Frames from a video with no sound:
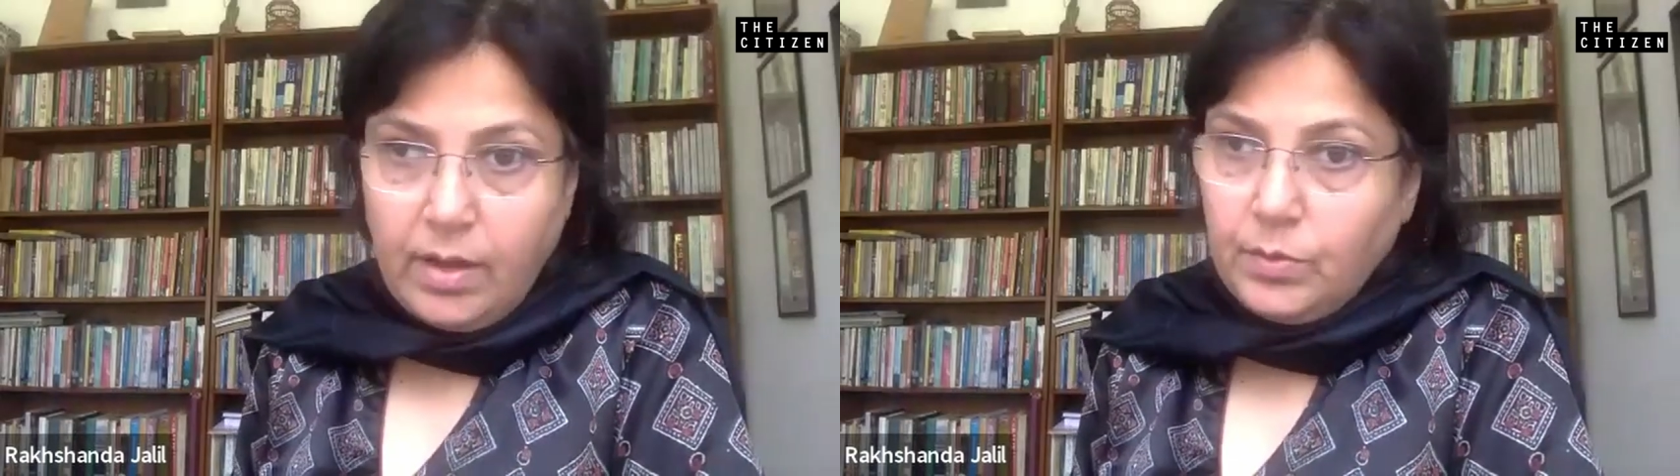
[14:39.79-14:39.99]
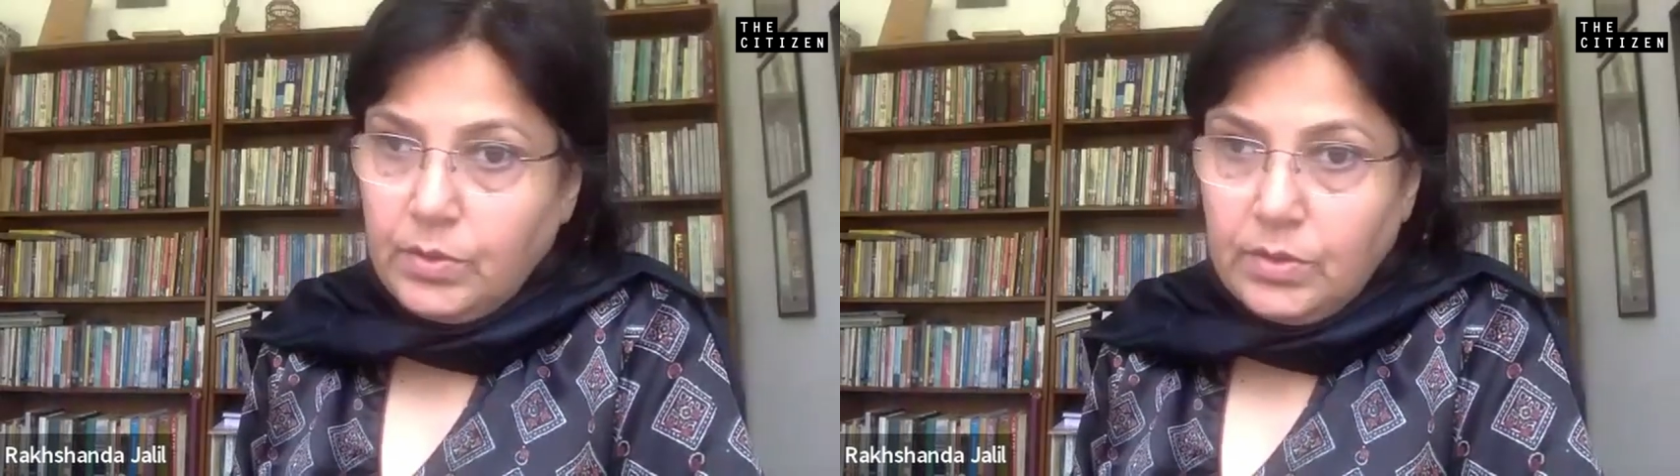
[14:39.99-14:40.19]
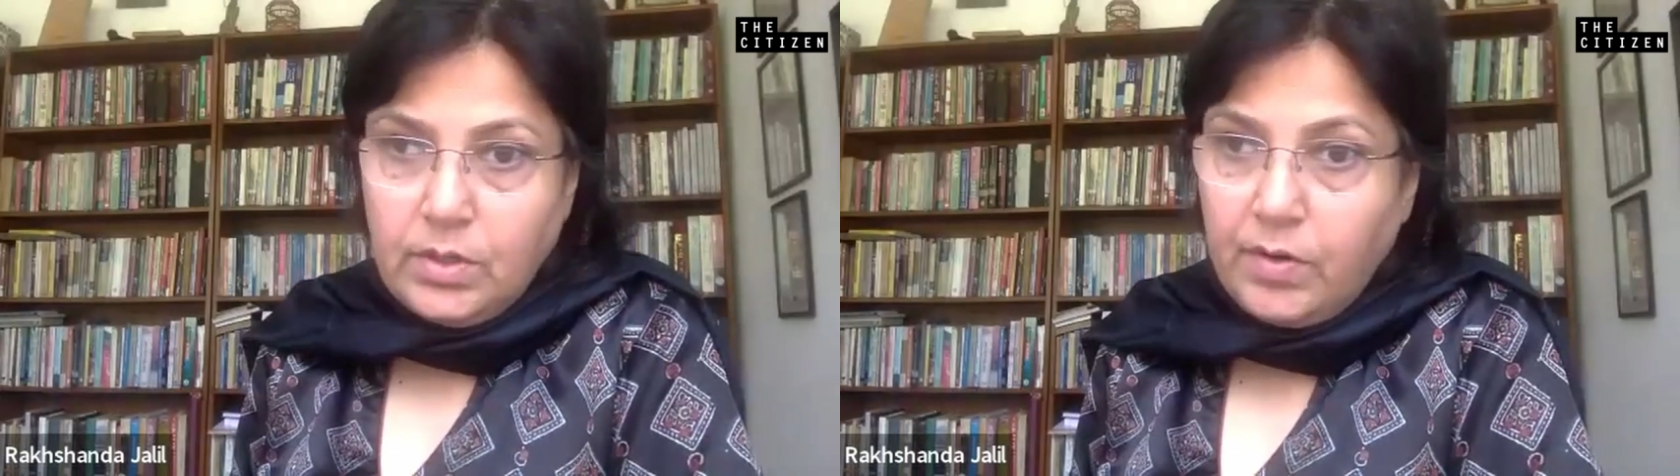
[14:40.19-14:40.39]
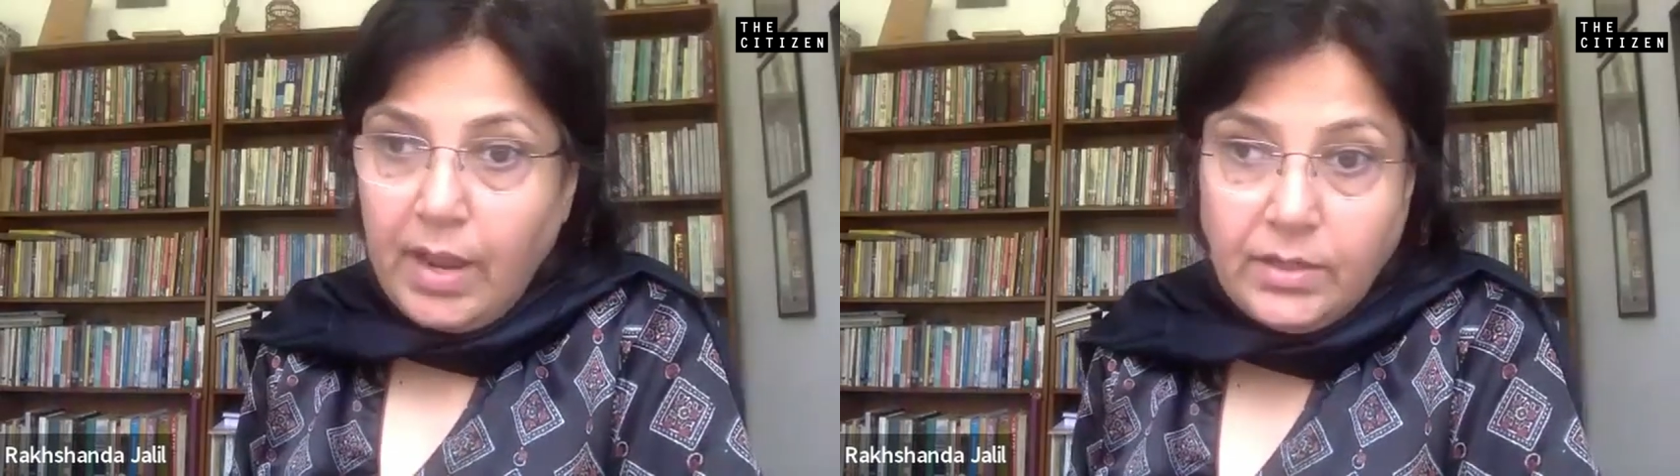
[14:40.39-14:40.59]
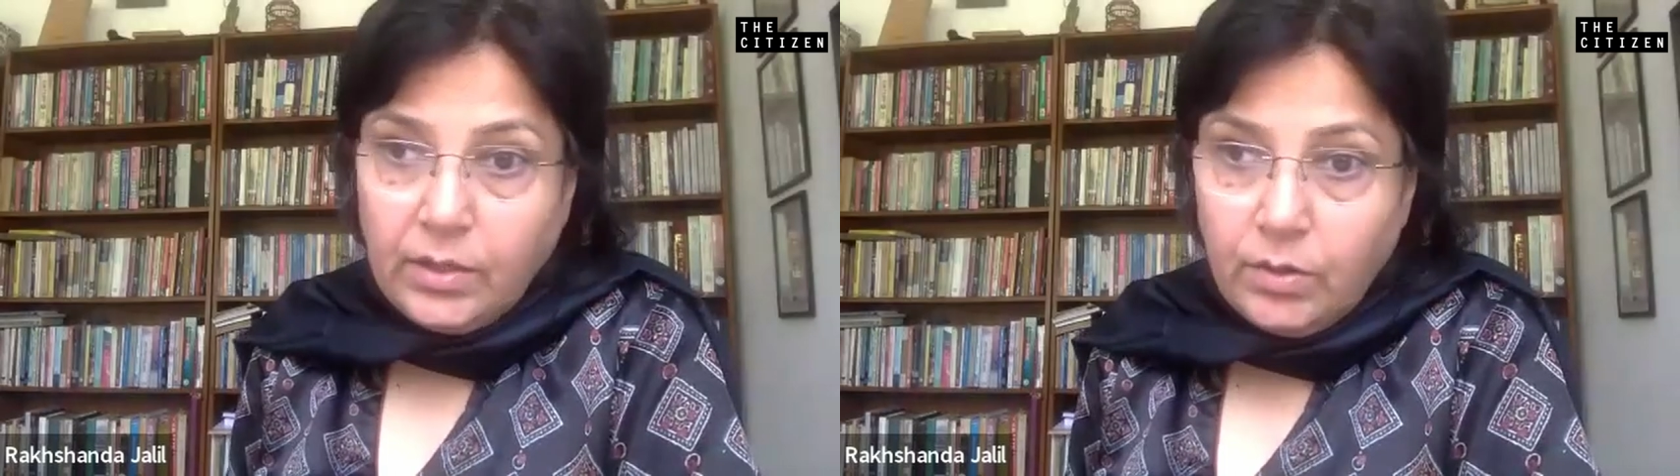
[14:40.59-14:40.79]
that was the
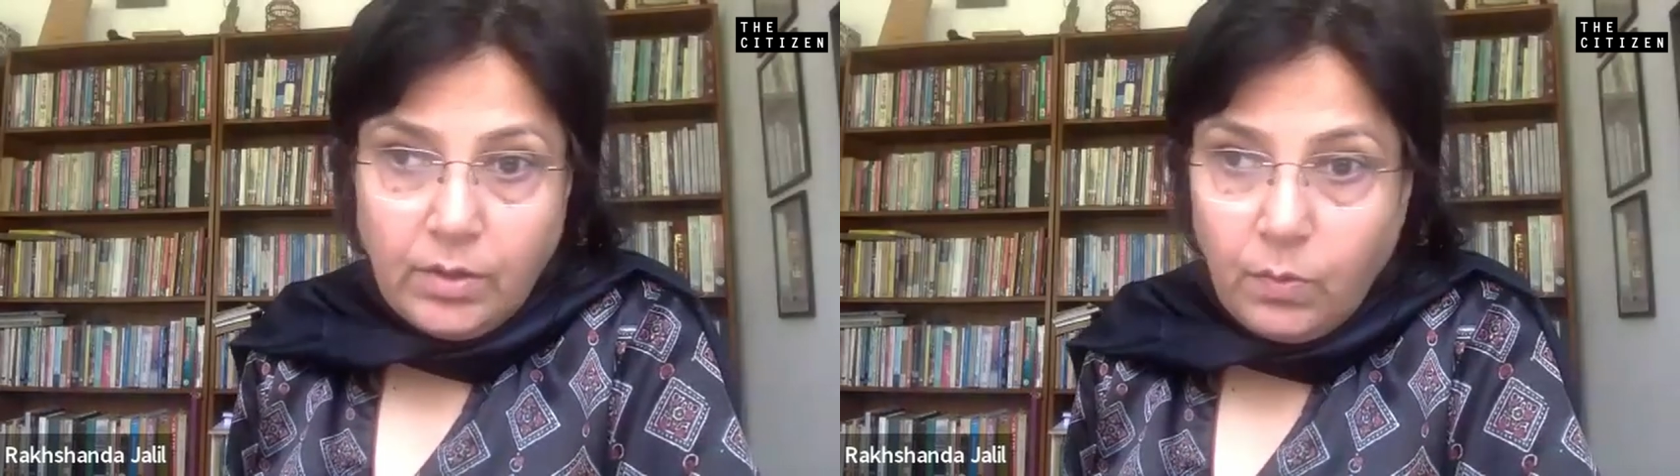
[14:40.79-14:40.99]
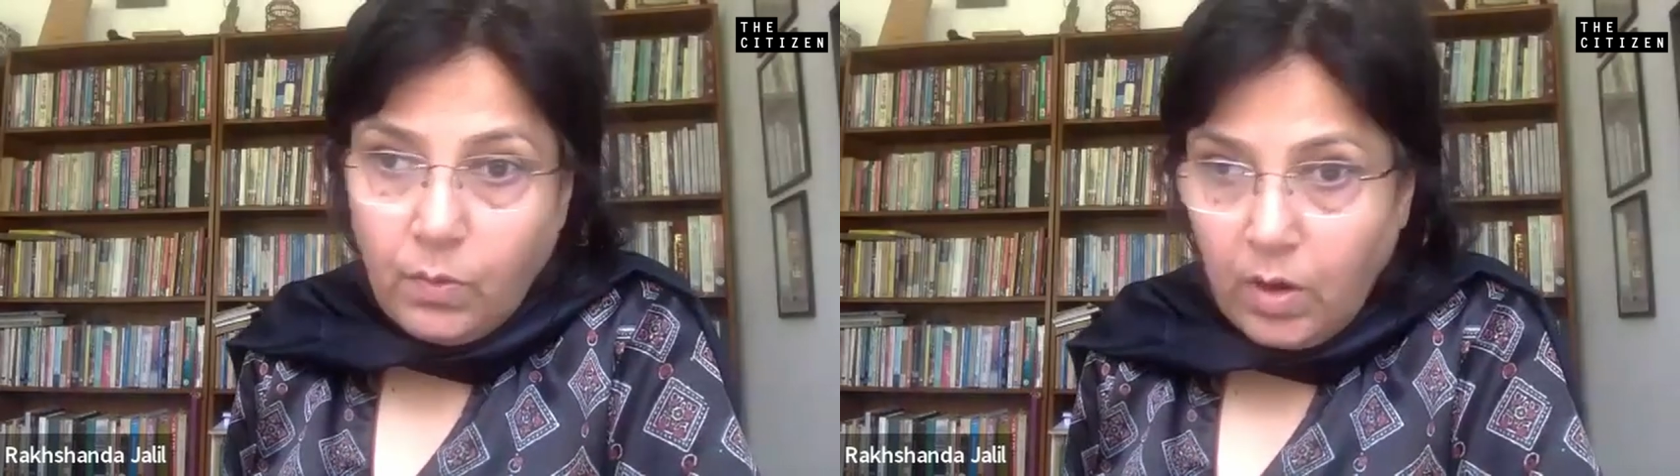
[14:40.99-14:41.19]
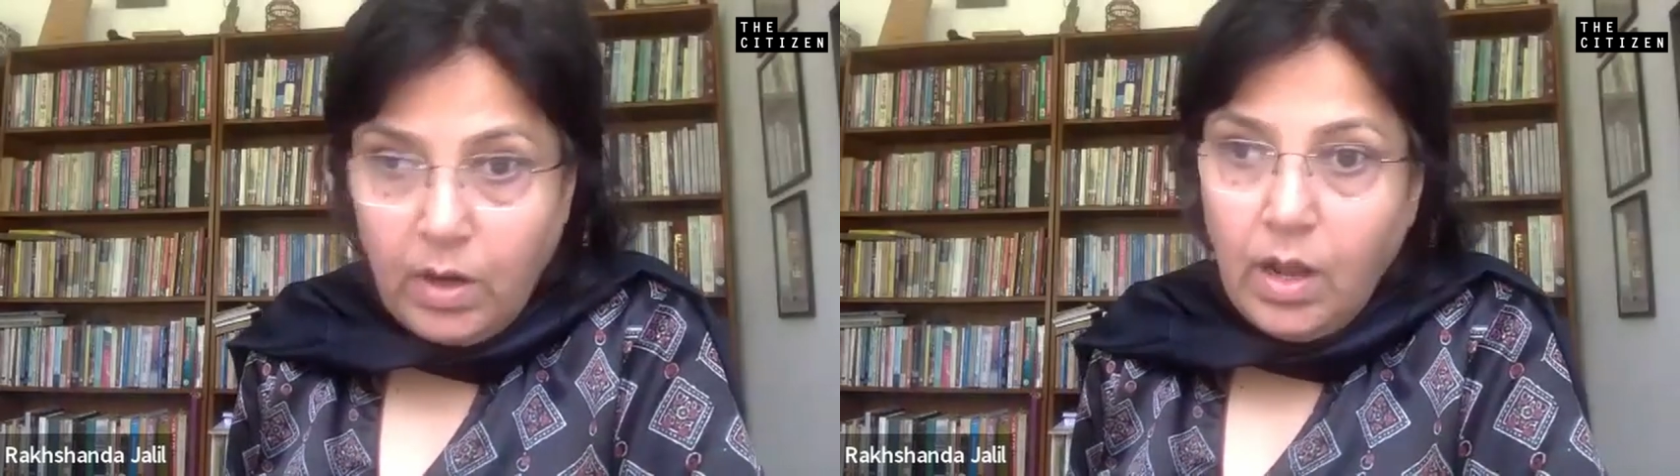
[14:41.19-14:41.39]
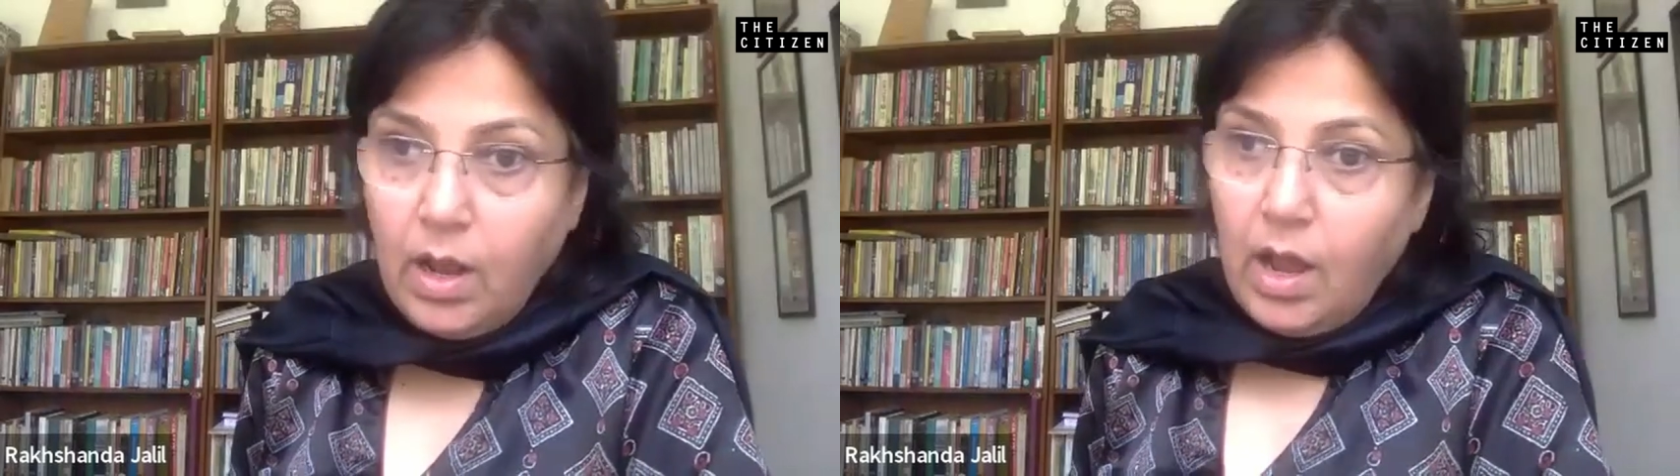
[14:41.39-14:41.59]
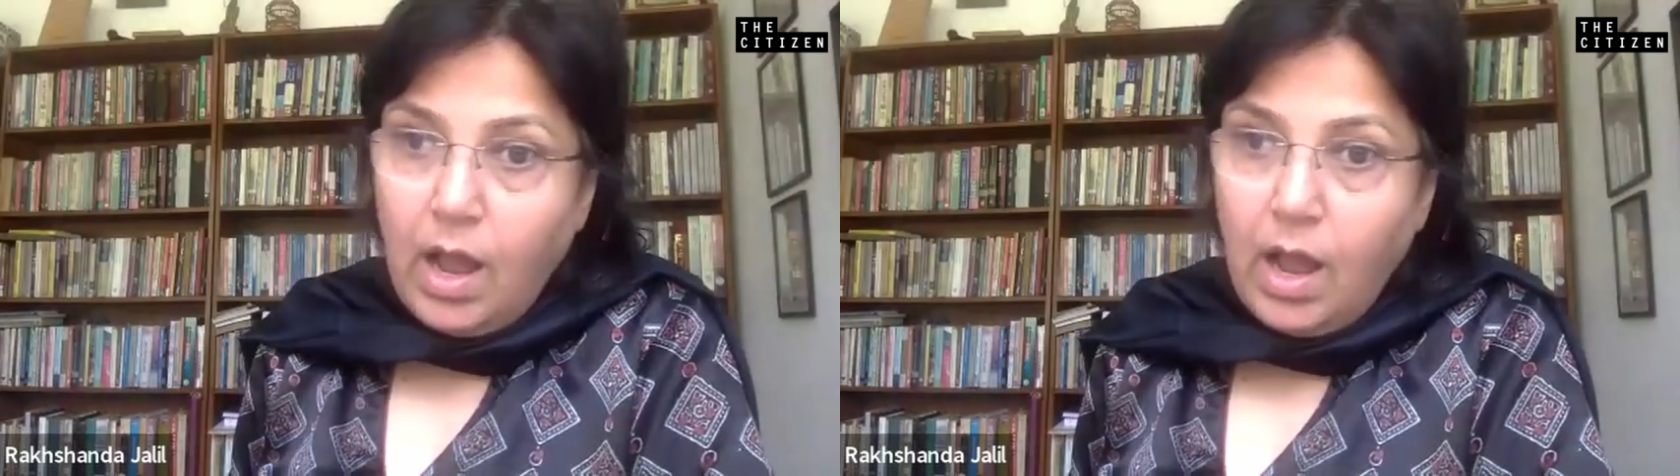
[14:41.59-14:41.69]
writing on the wall